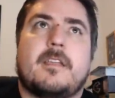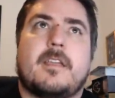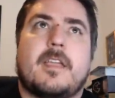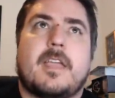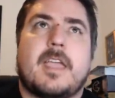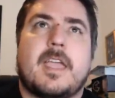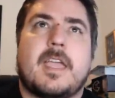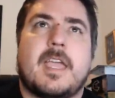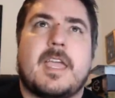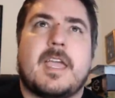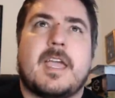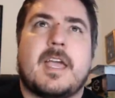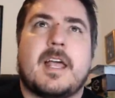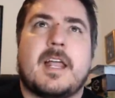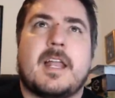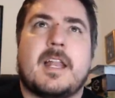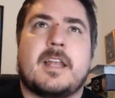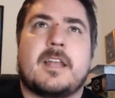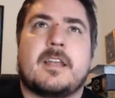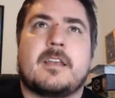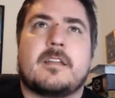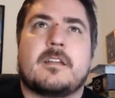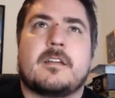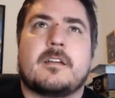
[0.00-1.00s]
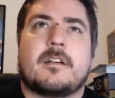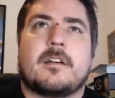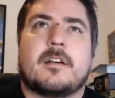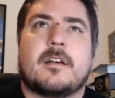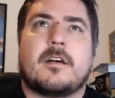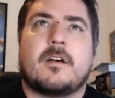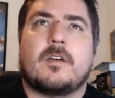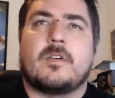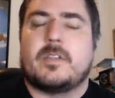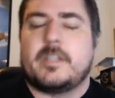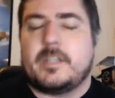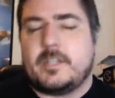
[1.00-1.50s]
and
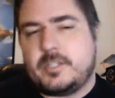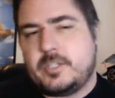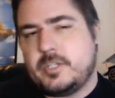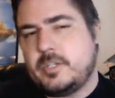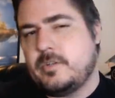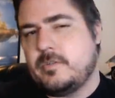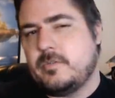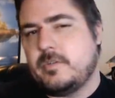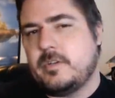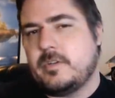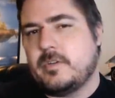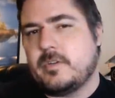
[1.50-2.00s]
only 2 new